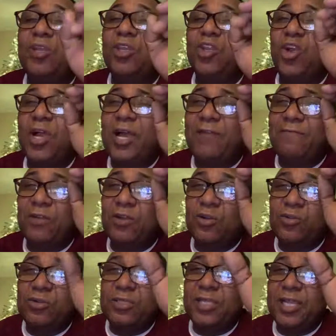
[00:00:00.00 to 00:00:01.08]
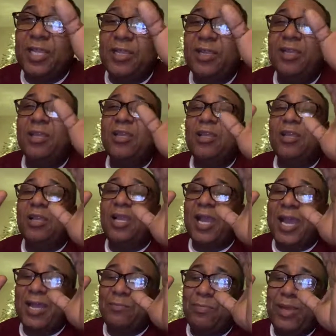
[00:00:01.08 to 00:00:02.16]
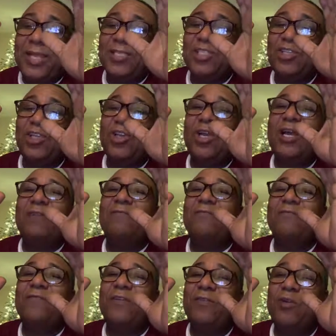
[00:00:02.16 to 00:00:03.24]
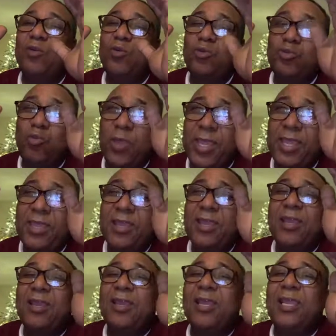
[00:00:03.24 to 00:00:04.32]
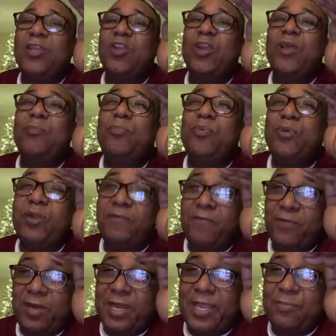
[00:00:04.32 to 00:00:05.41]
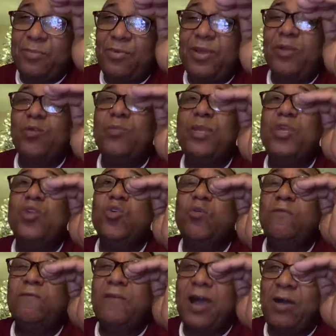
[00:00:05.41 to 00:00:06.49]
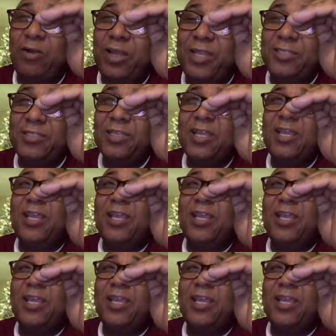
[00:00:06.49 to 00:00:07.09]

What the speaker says: Y'all have a good day. God bless you. Y'all have a very good week. And you let pray for Liberia. There will be no violence.